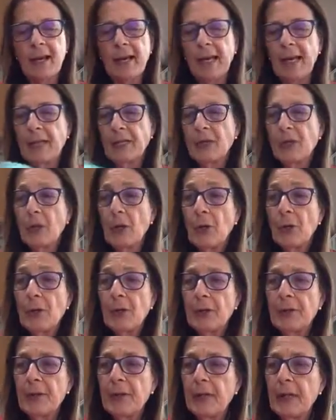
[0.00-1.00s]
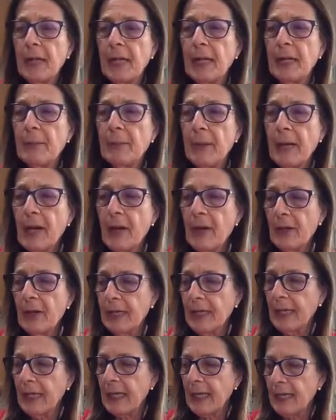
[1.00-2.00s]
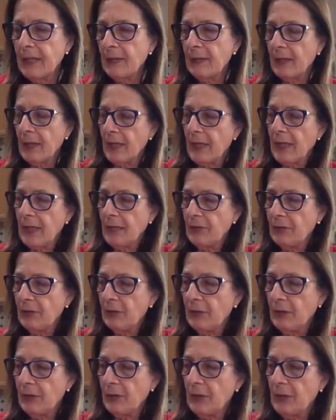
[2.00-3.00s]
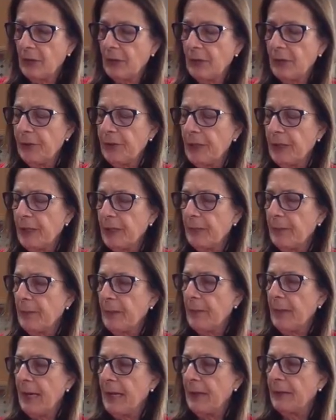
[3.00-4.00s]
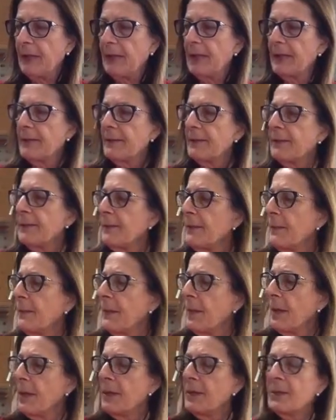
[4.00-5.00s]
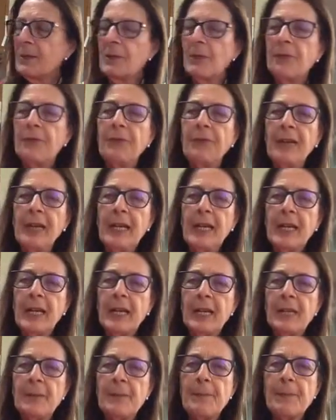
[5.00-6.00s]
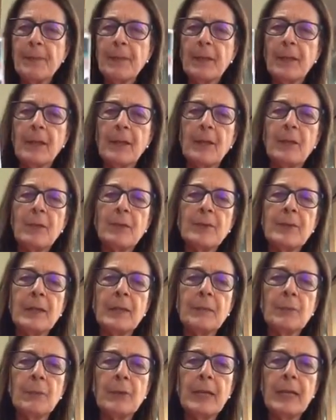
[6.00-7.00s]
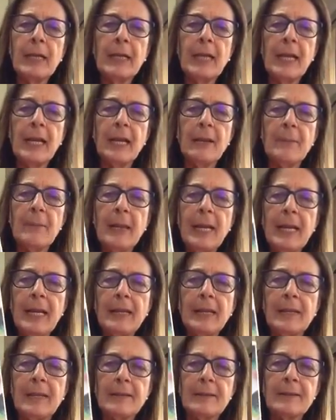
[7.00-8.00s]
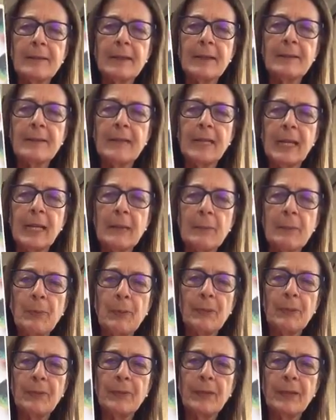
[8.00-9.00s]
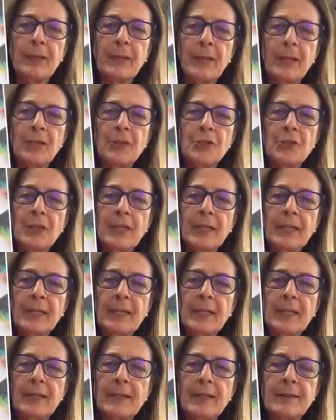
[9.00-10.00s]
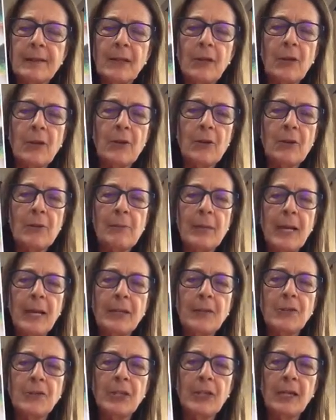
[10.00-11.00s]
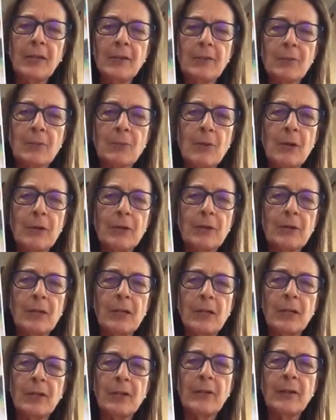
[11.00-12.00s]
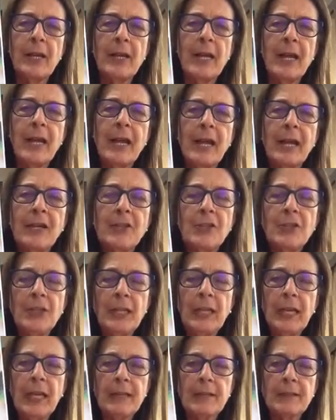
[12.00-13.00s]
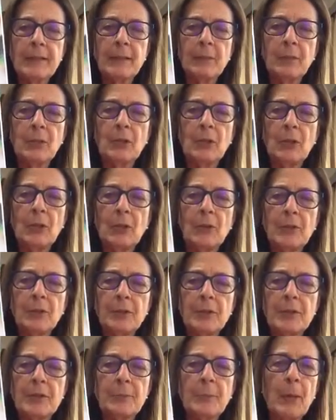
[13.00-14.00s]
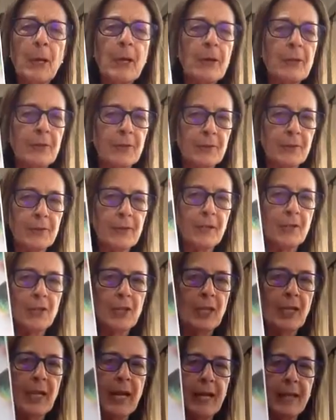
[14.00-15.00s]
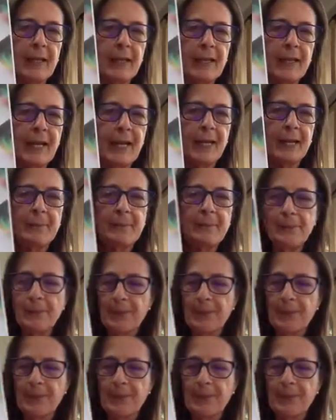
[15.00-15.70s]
I told in my art kit, I told about this. Sophia, who's in pre-K, made this example. She did these at home, and she used watercolor, and she had some gold sparkles, and she added that.